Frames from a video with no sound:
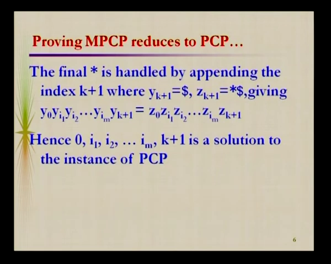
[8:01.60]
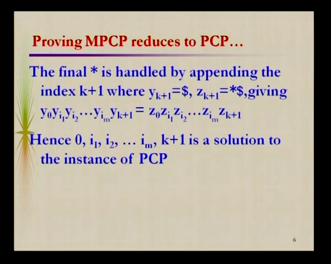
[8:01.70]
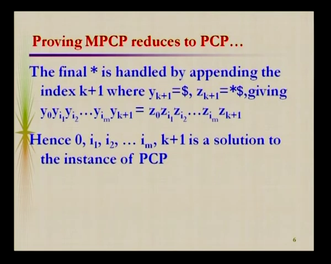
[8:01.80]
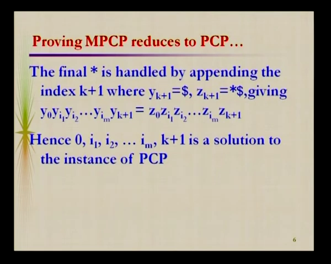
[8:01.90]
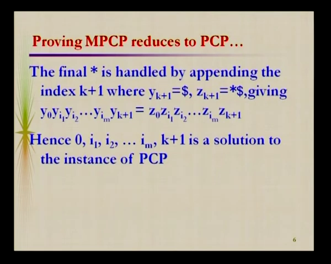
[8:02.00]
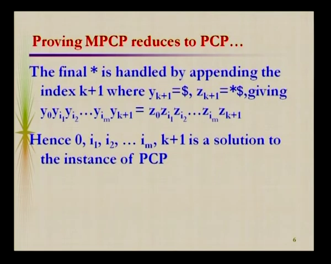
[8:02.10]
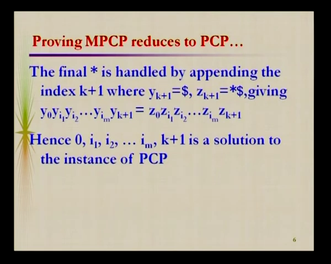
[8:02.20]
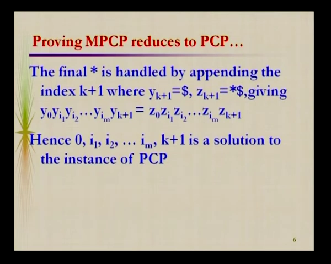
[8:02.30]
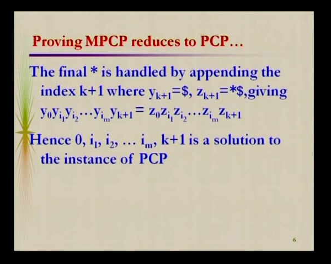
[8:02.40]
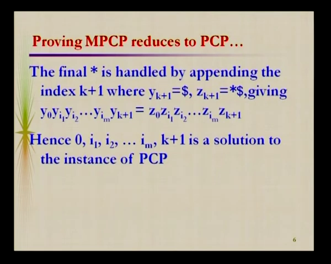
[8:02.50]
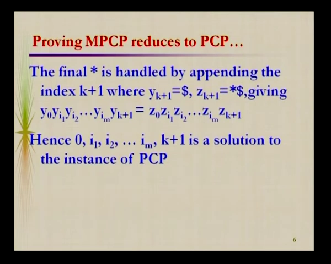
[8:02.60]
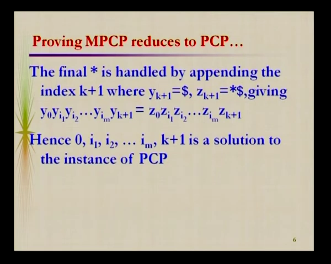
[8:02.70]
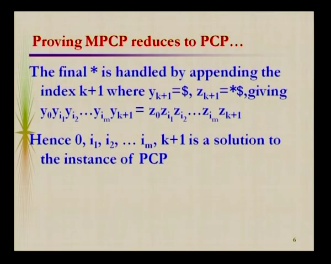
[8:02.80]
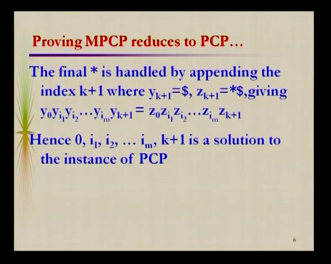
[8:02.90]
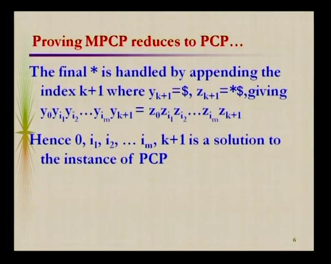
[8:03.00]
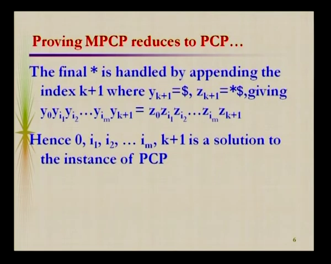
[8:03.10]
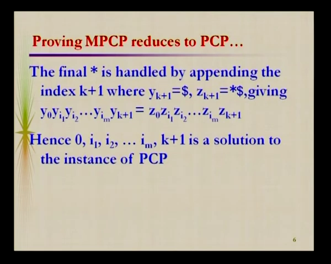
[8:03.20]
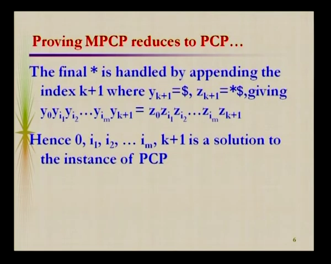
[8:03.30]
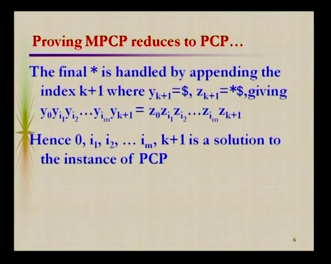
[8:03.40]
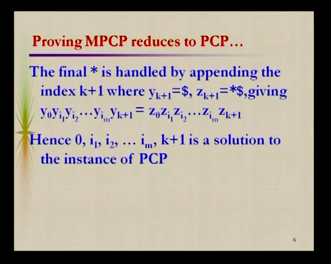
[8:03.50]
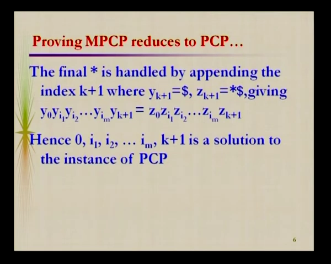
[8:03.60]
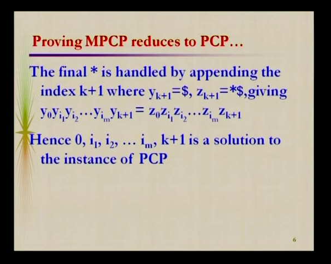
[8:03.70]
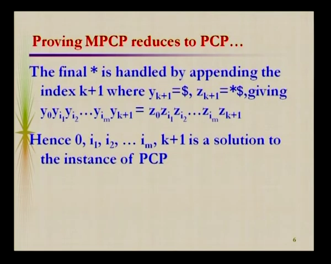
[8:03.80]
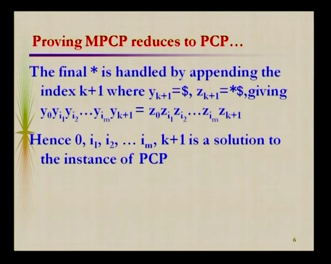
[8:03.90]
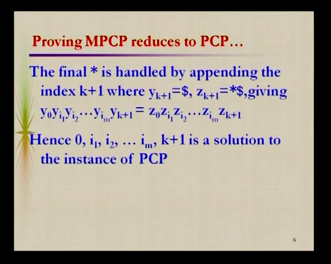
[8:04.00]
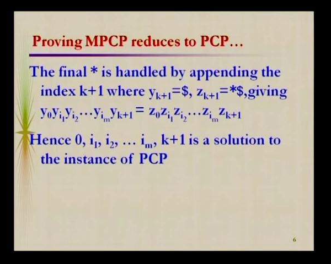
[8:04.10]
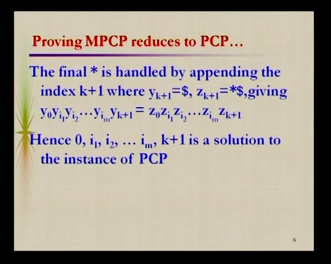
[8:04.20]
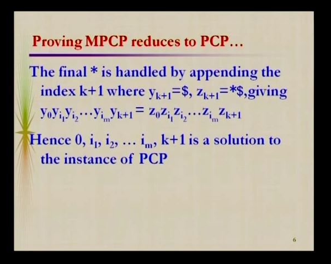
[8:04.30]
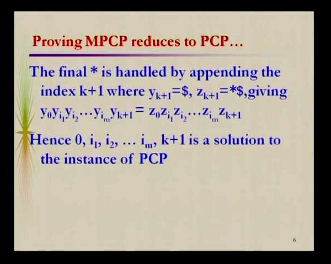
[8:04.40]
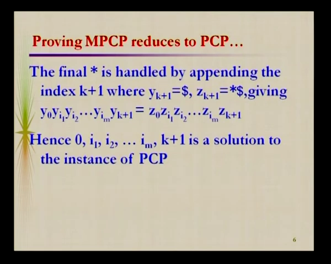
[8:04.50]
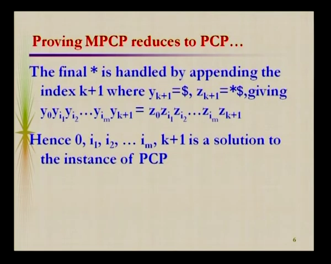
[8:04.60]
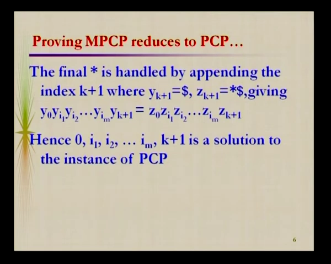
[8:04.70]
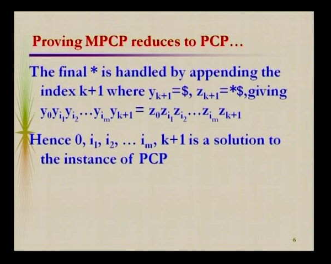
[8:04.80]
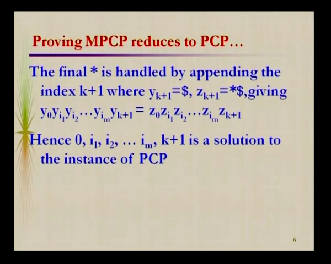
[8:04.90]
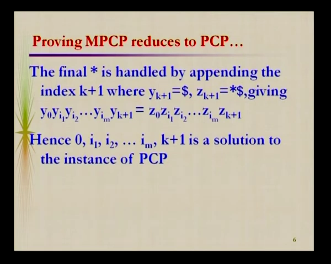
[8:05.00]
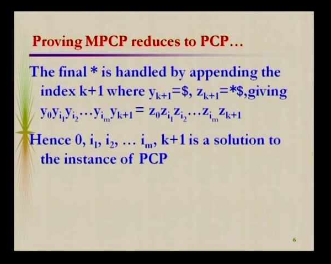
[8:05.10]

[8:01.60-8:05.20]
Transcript: Nobody's mouth can be seen.